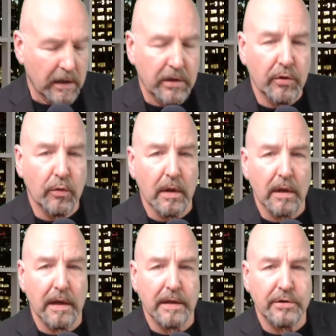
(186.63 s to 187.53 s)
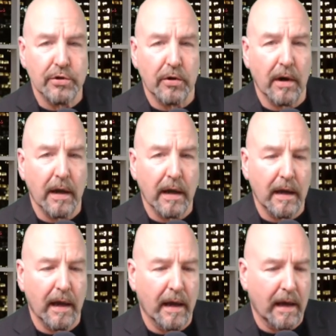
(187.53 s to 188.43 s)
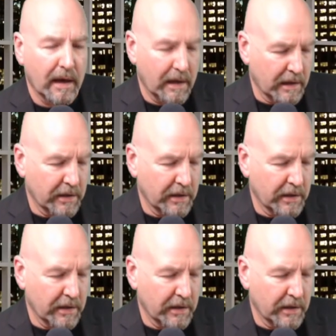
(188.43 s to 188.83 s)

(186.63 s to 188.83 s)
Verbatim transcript: you will enjoy, and